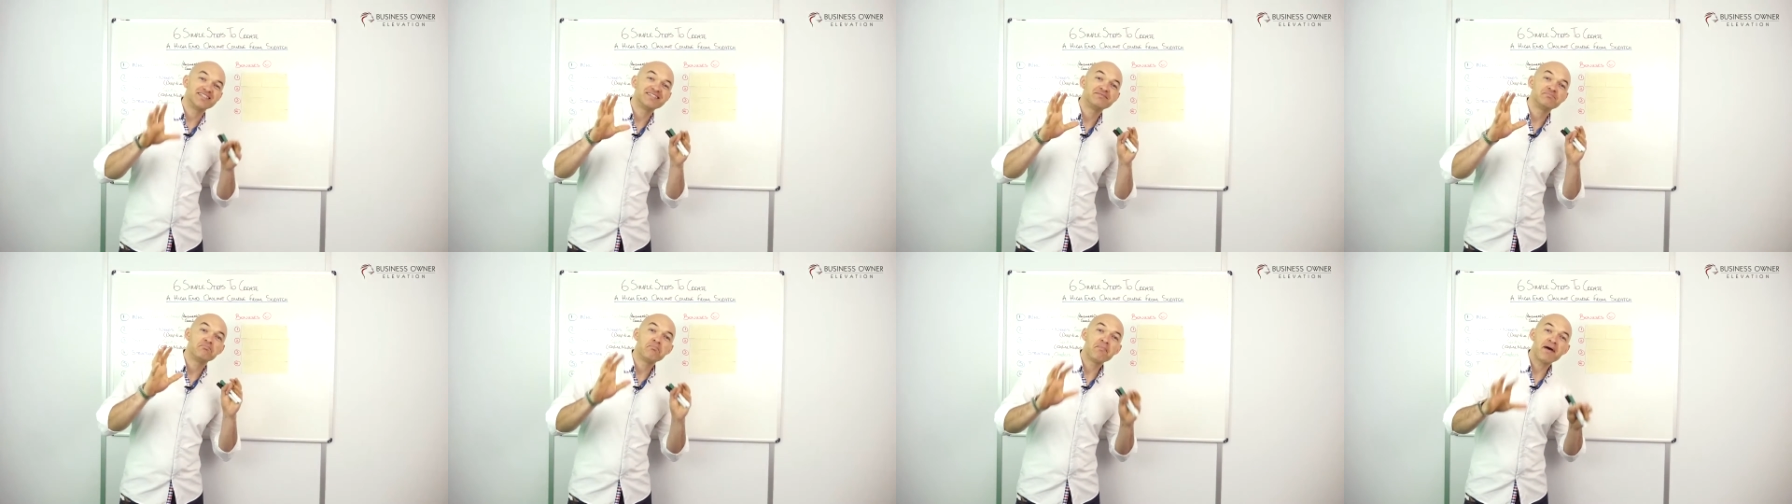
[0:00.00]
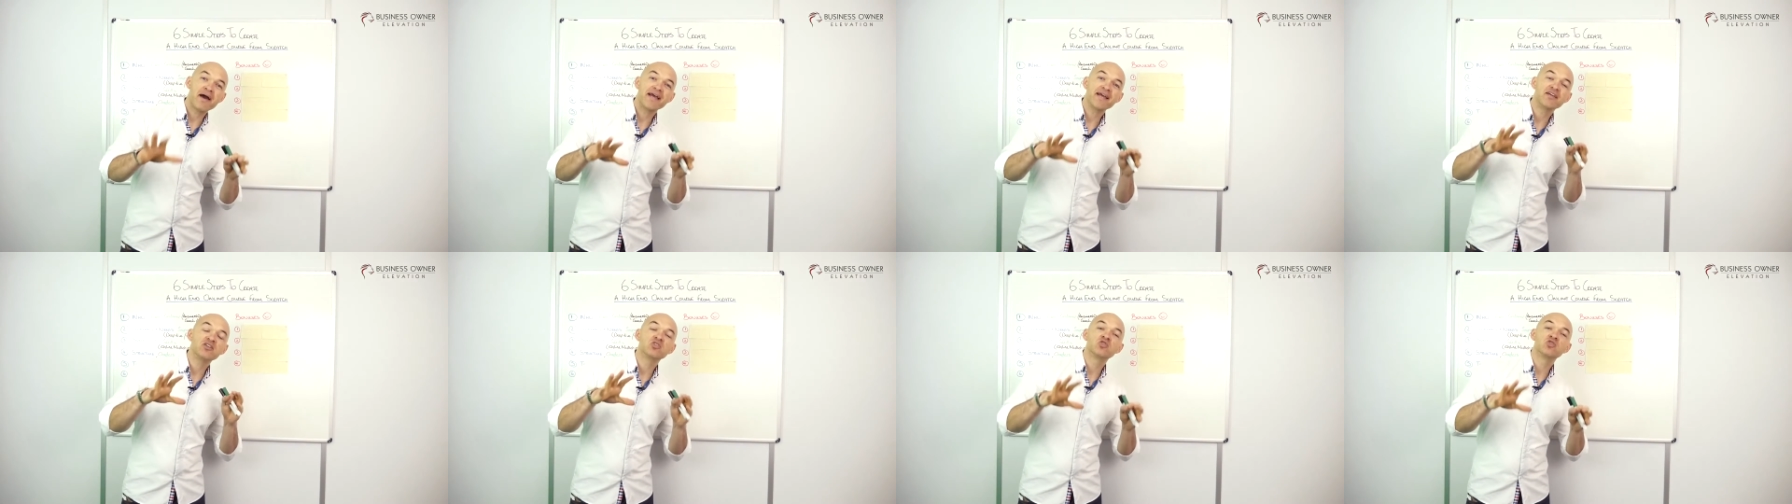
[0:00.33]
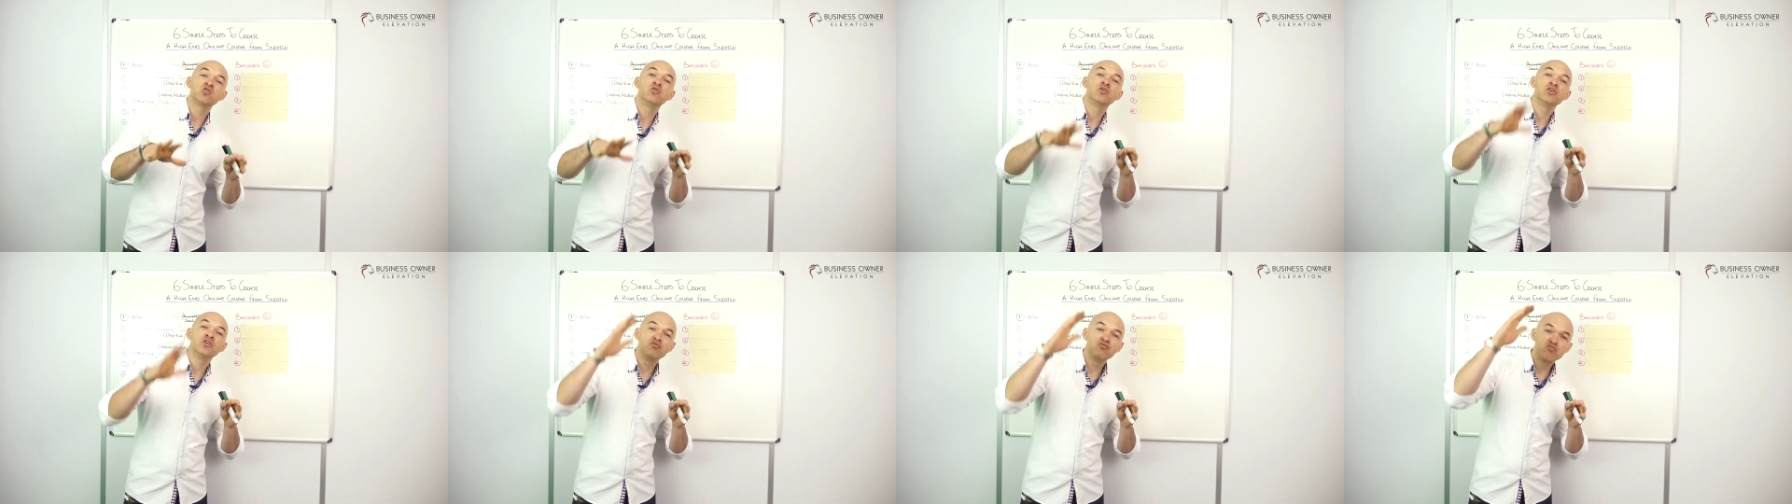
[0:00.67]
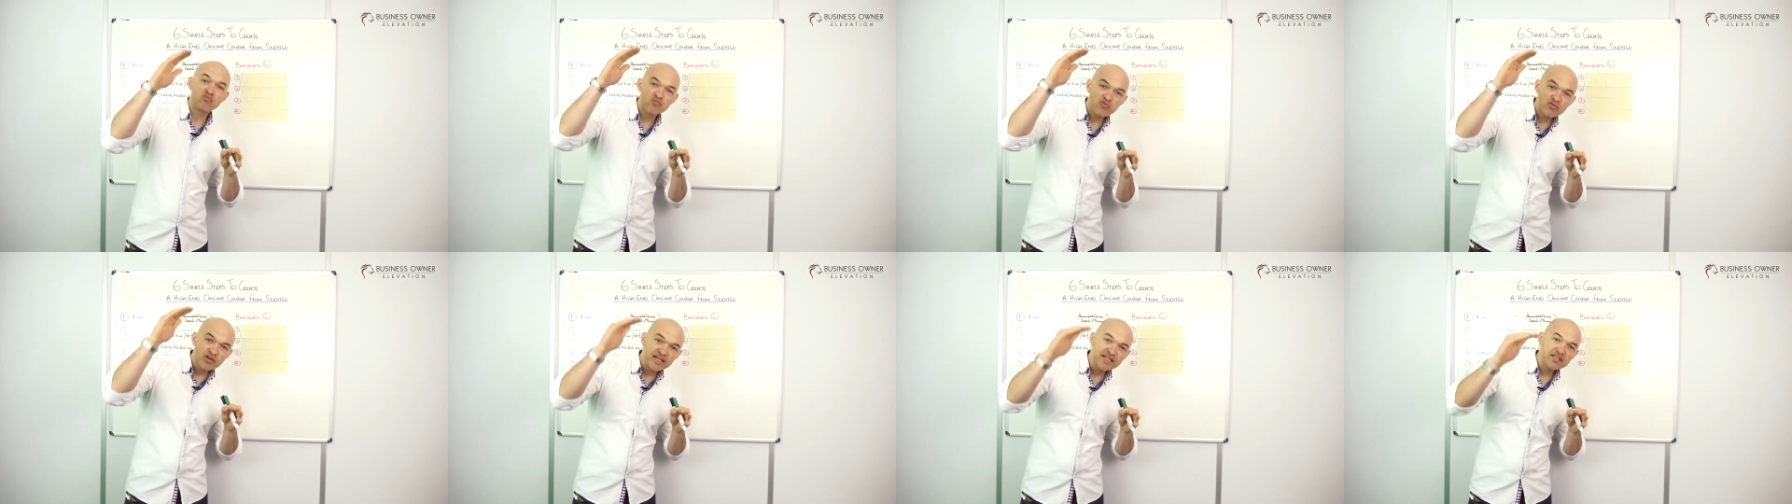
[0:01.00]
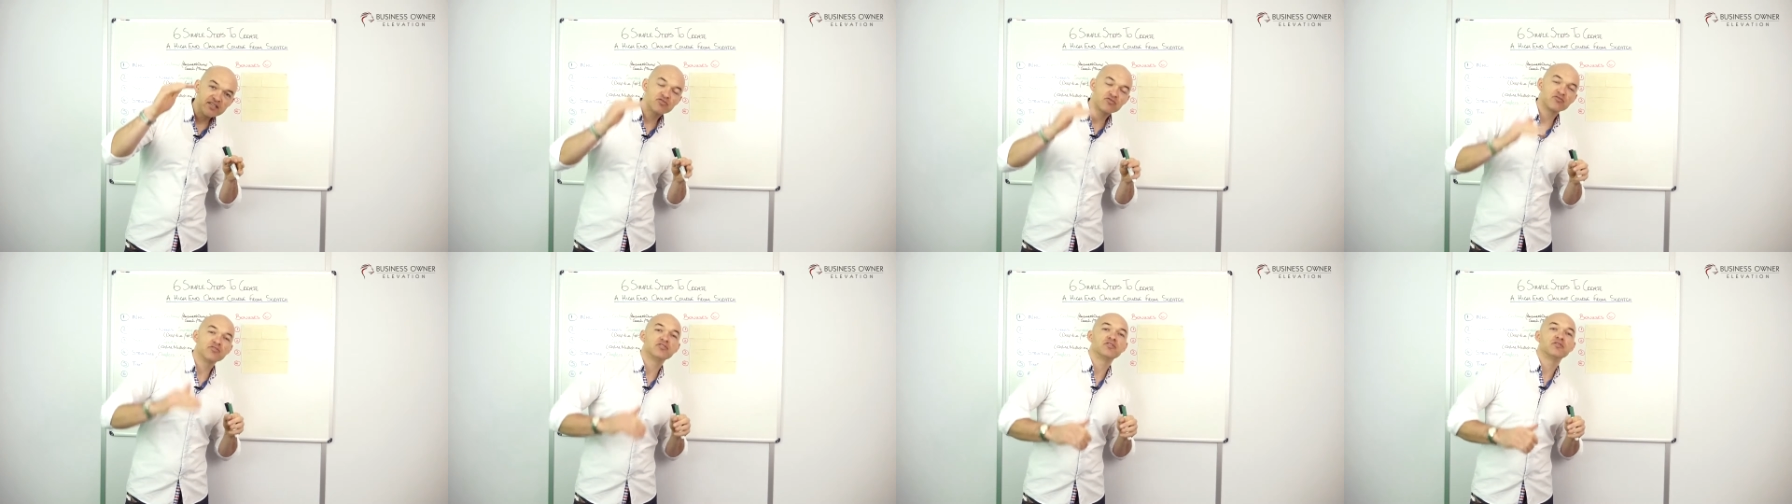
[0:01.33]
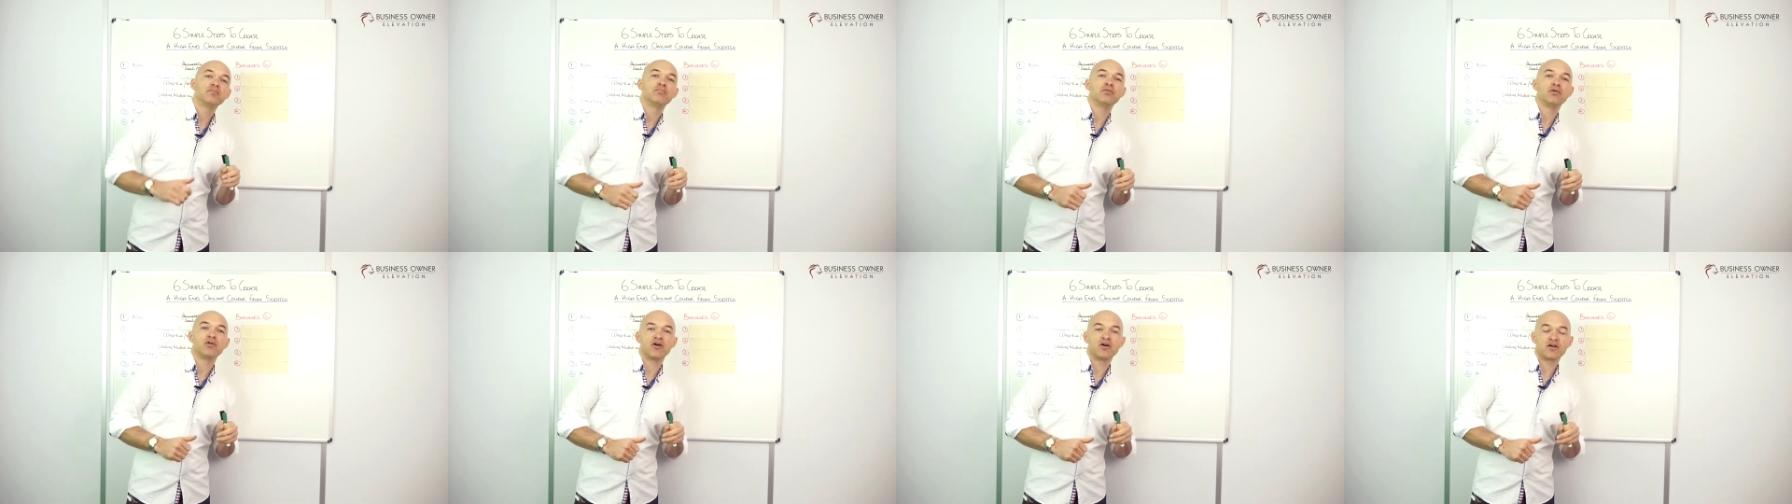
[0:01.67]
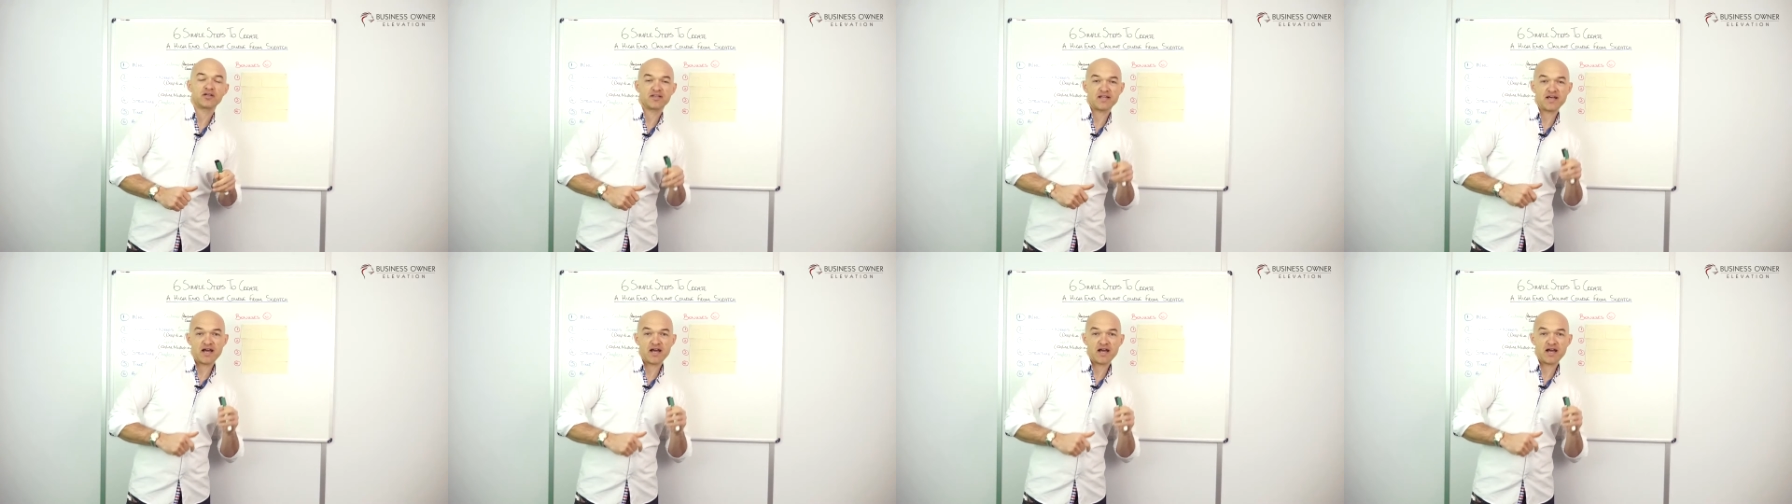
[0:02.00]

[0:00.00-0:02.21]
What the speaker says: is make sure you read through the blog